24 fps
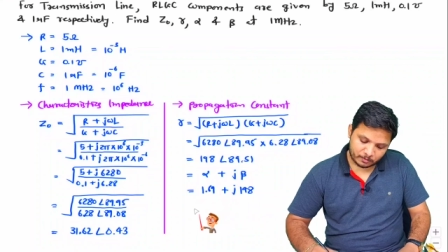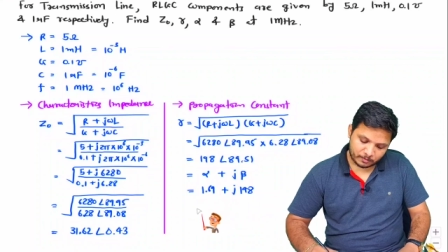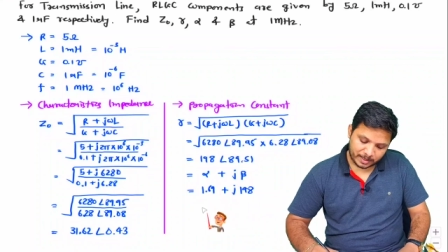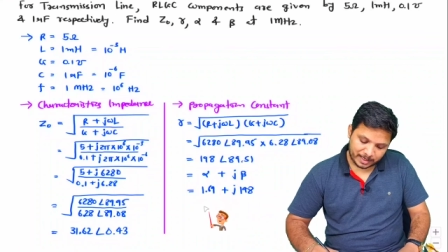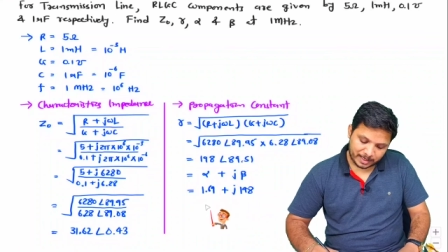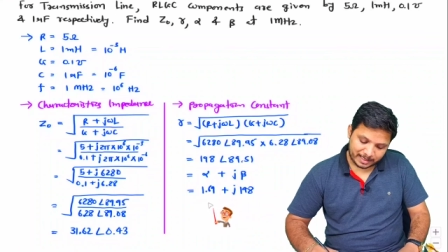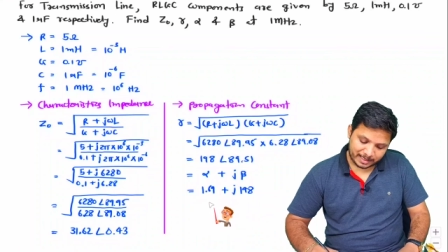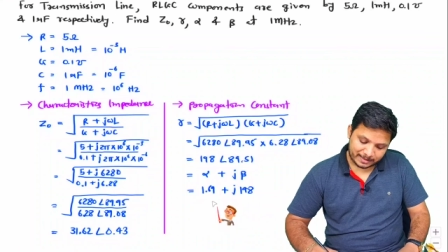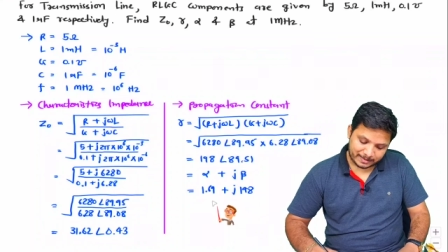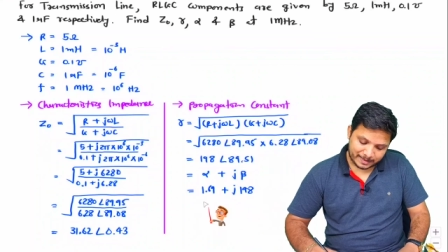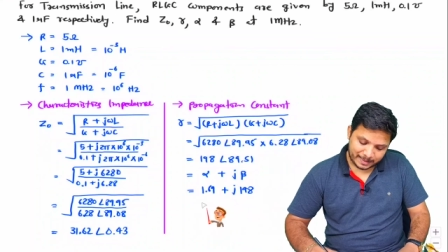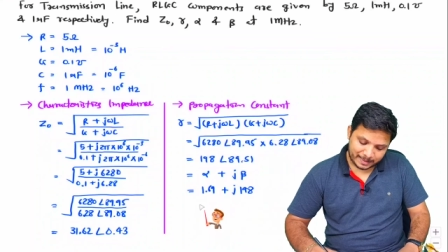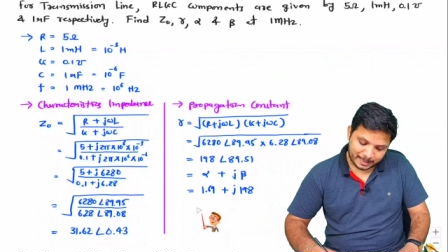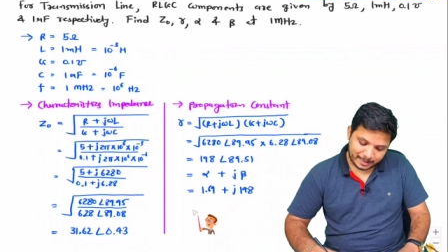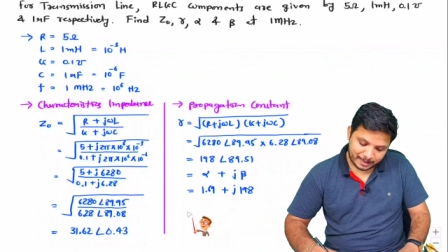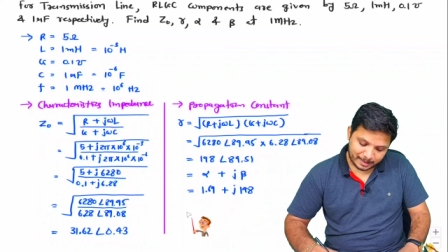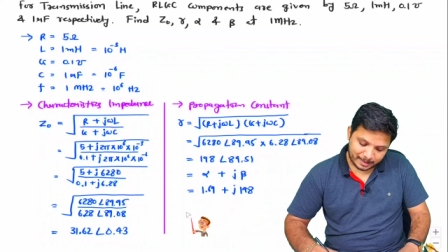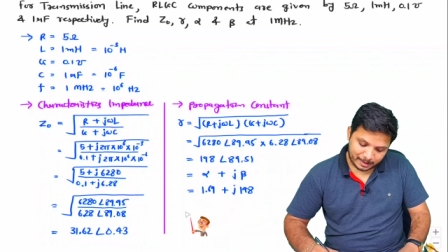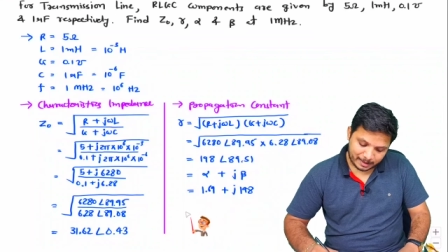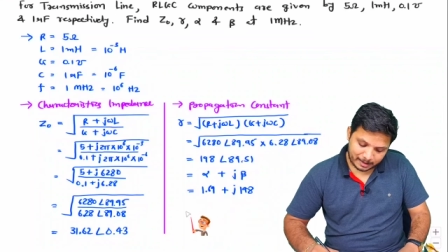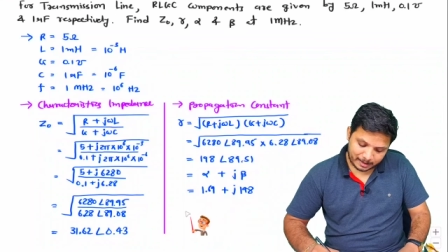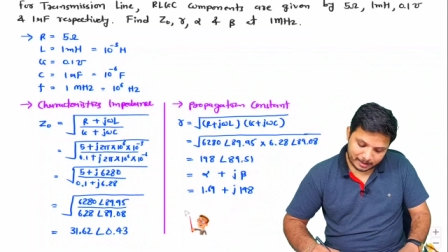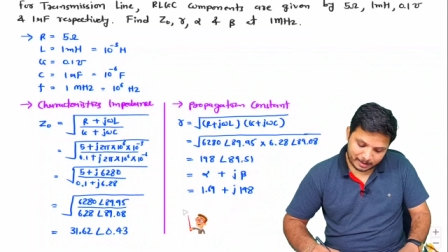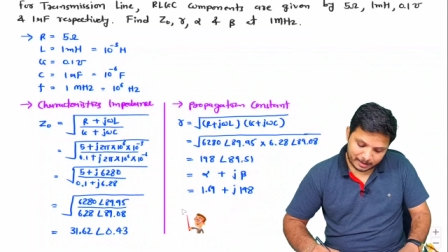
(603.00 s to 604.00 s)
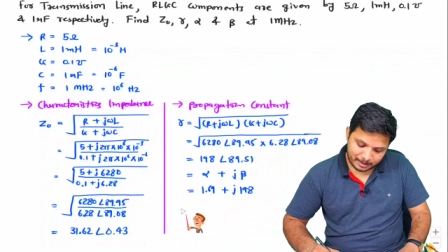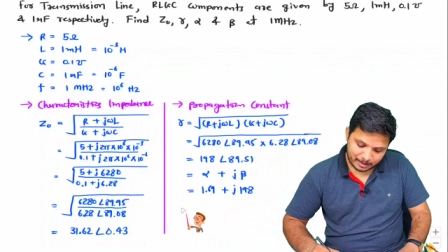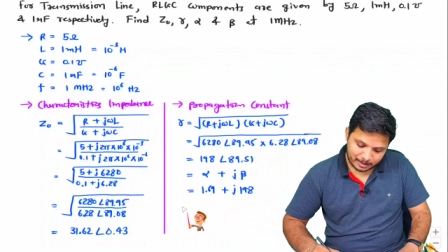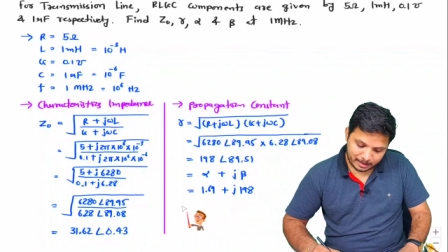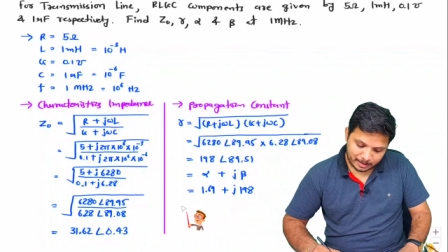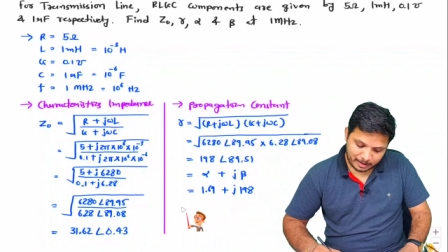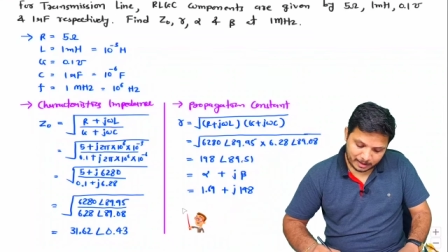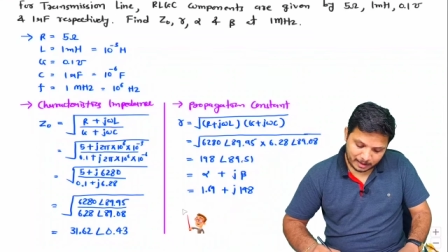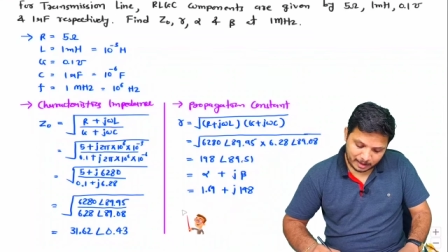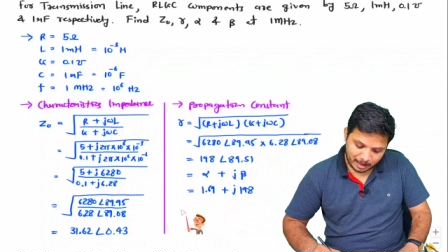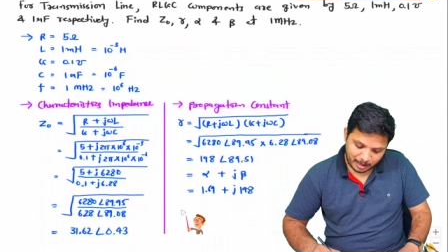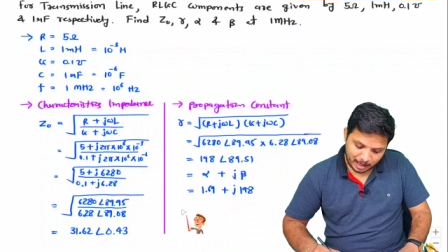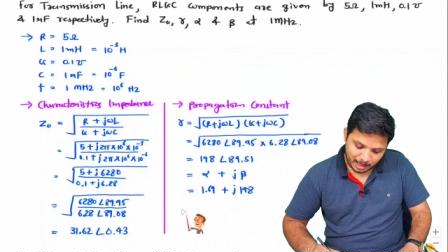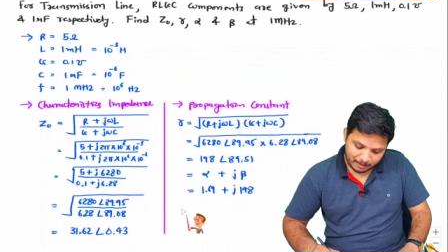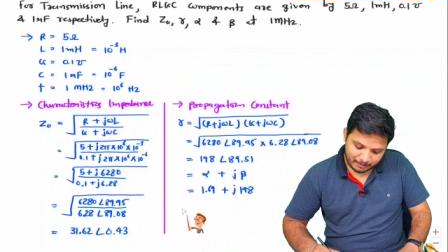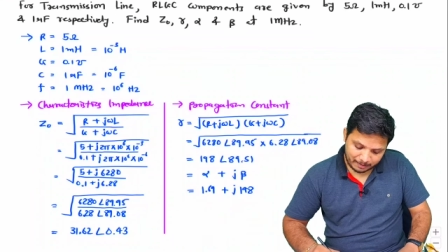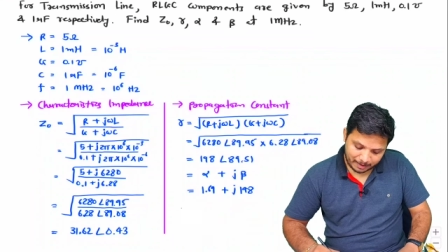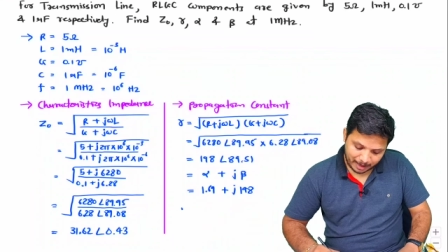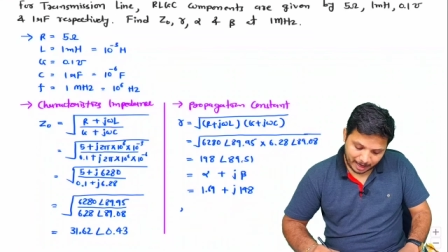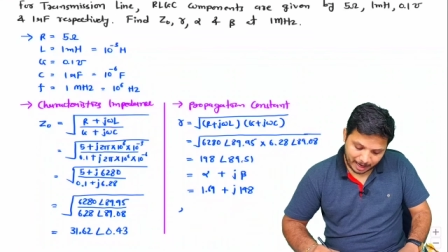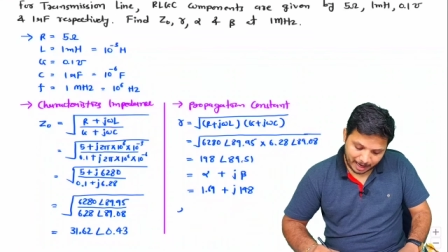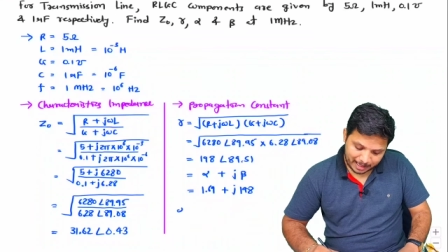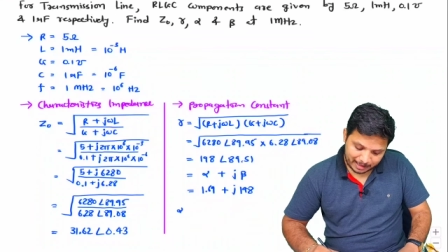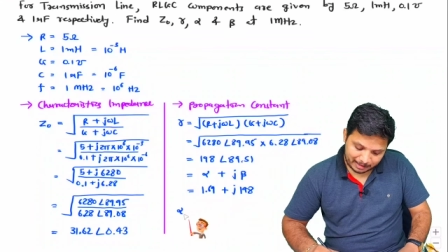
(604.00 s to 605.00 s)
we can say
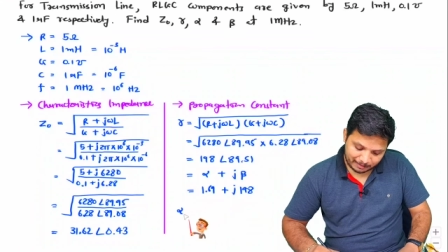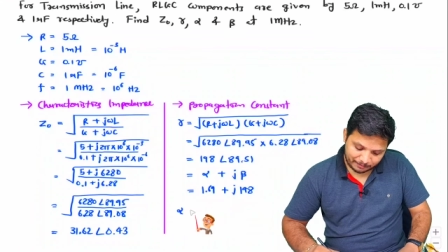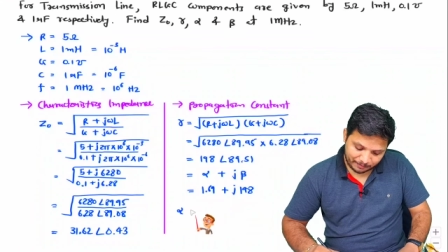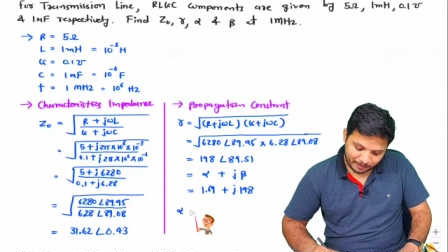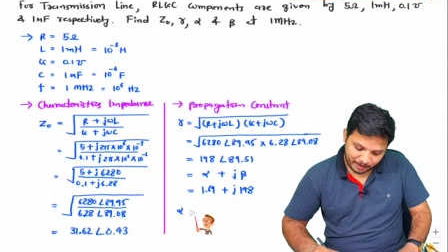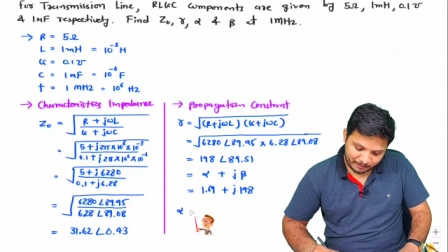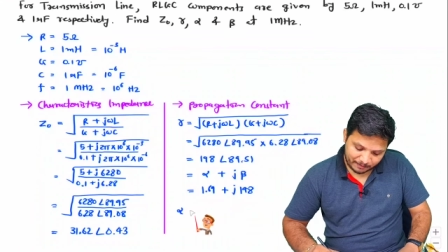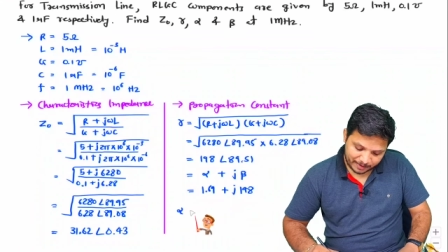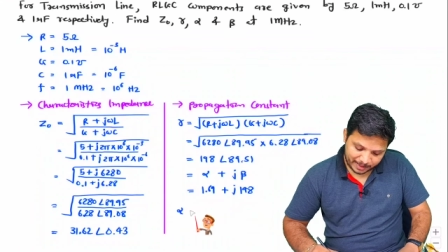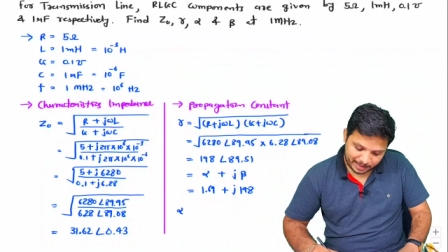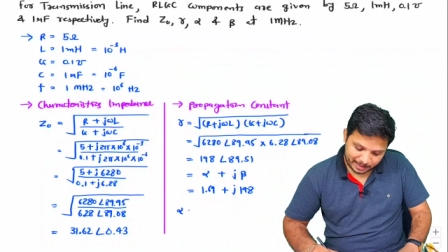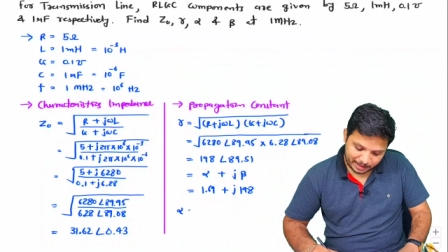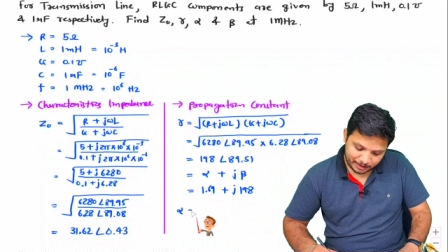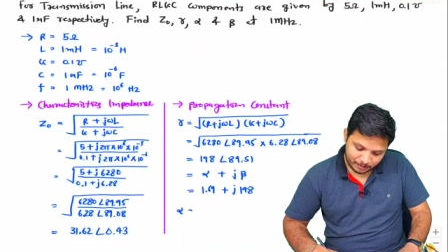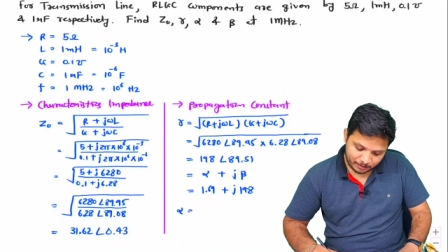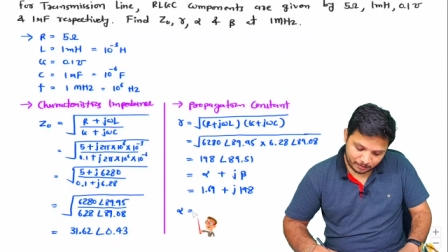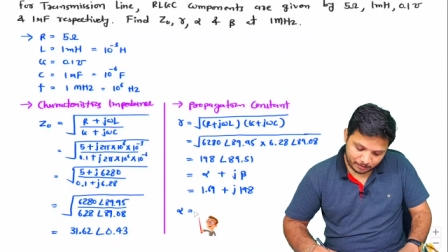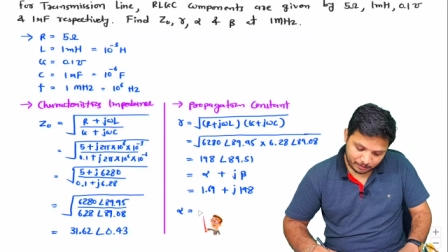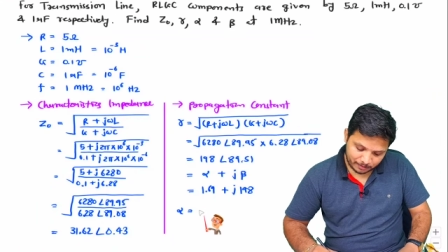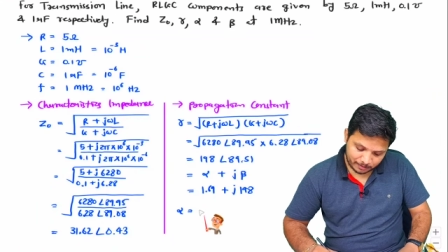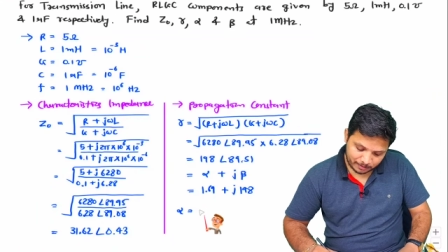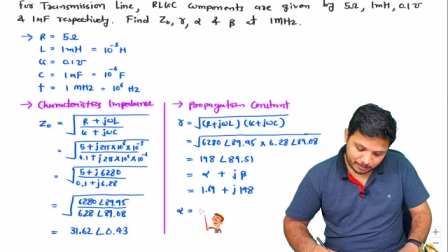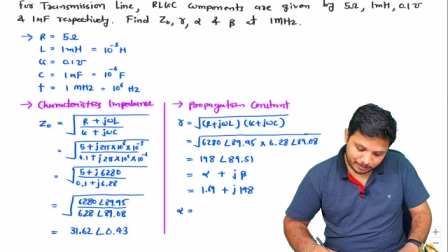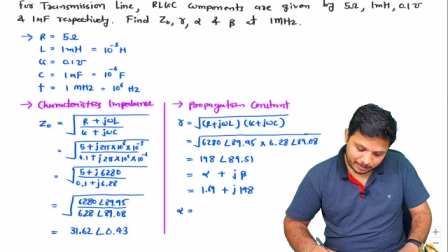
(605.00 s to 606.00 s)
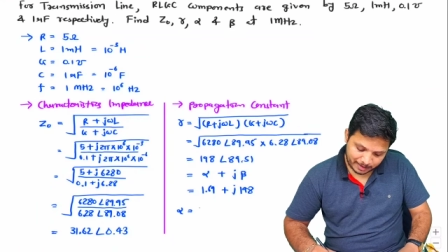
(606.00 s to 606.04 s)
our alpha value,